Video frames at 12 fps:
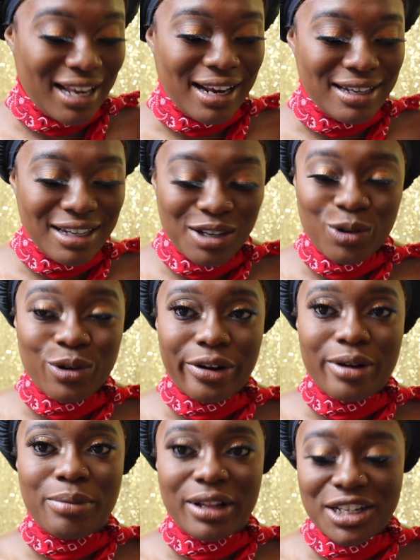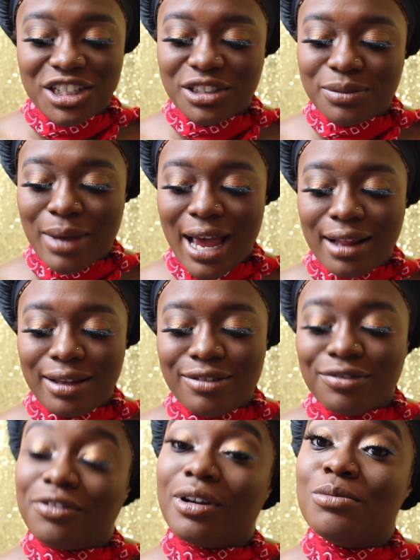And I did order a blush
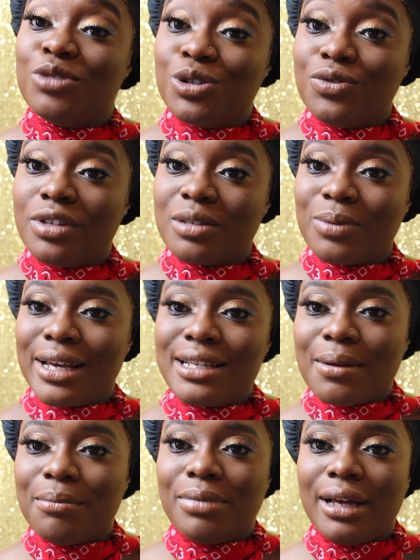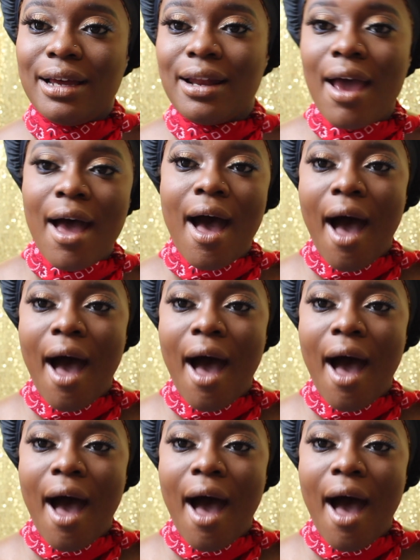palette from Juvia's Place, but